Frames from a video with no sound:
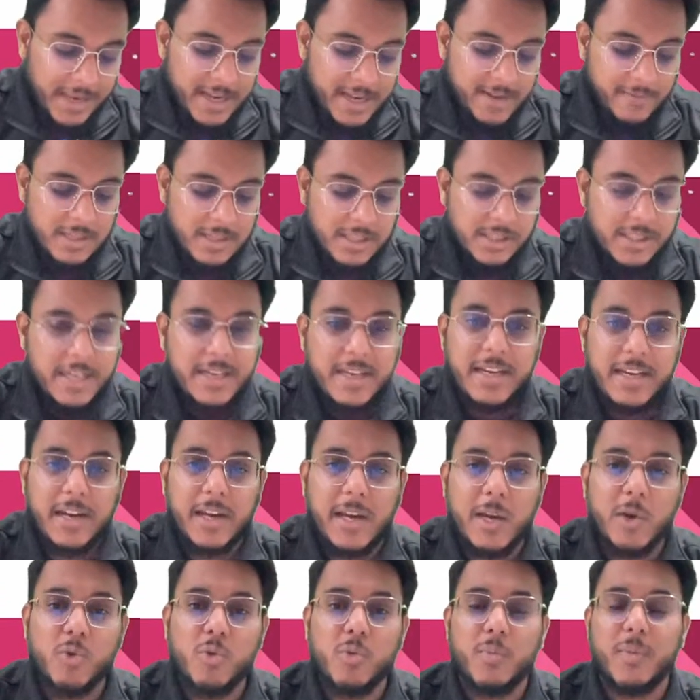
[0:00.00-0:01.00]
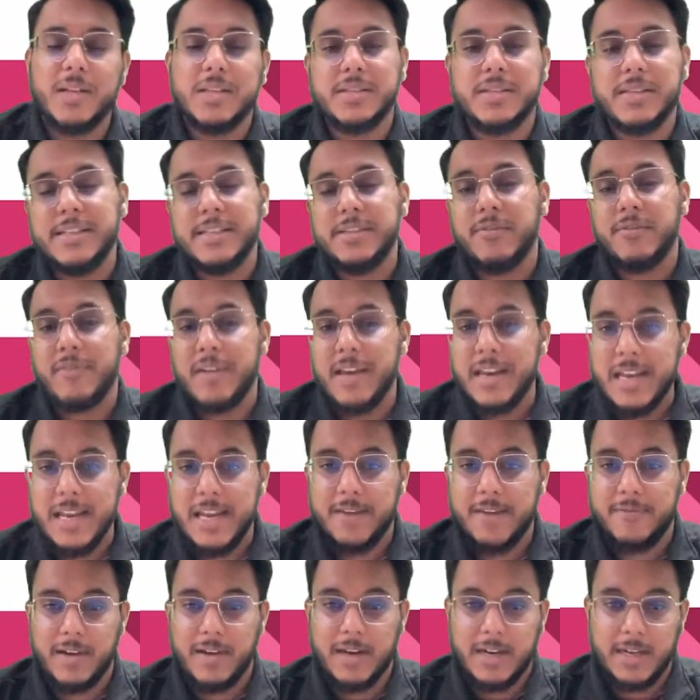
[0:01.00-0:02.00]
investing in renewables is very
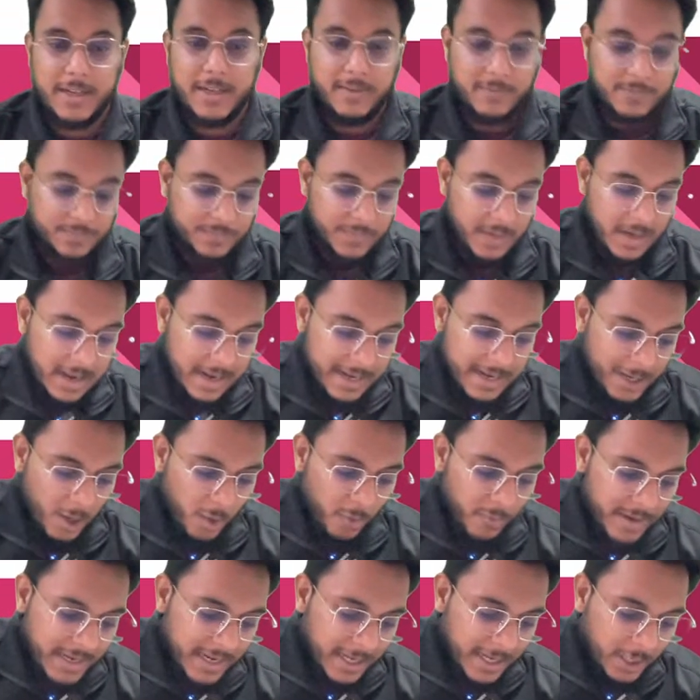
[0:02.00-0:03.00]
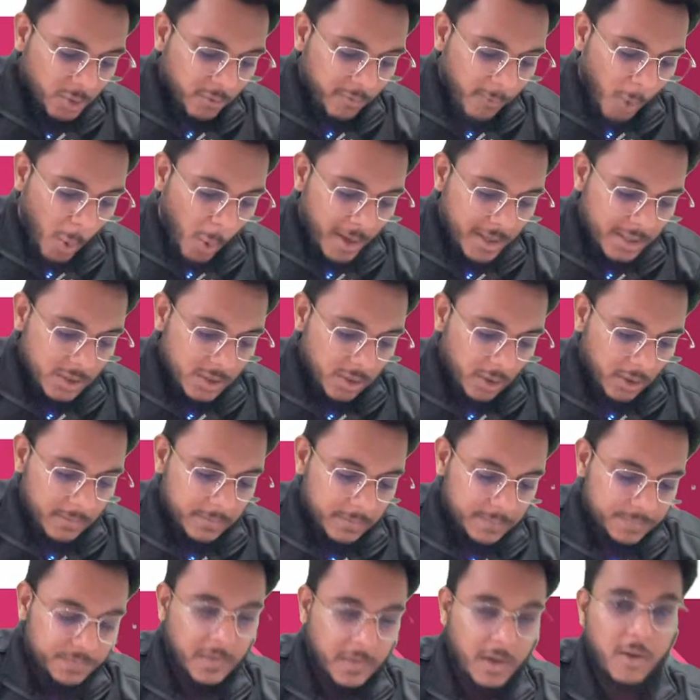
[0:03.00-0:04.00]
effective. Now we need to focus on,
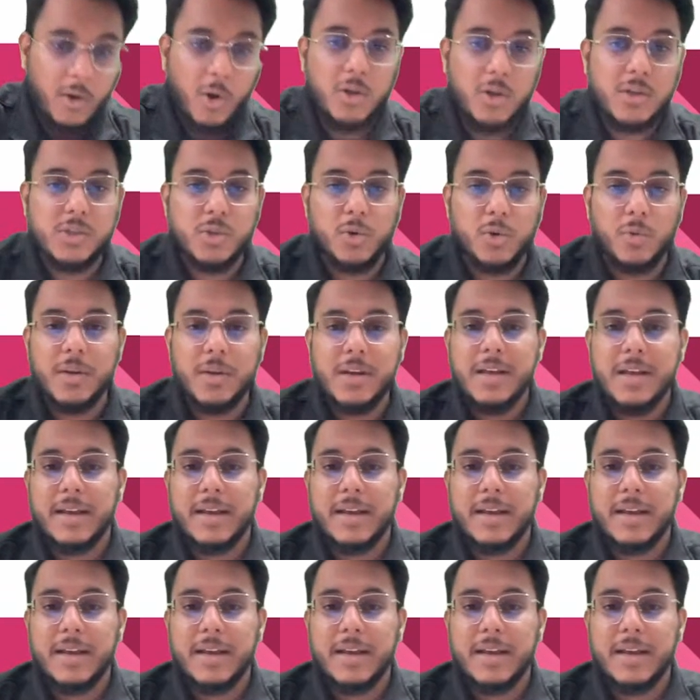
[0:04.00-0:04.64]
also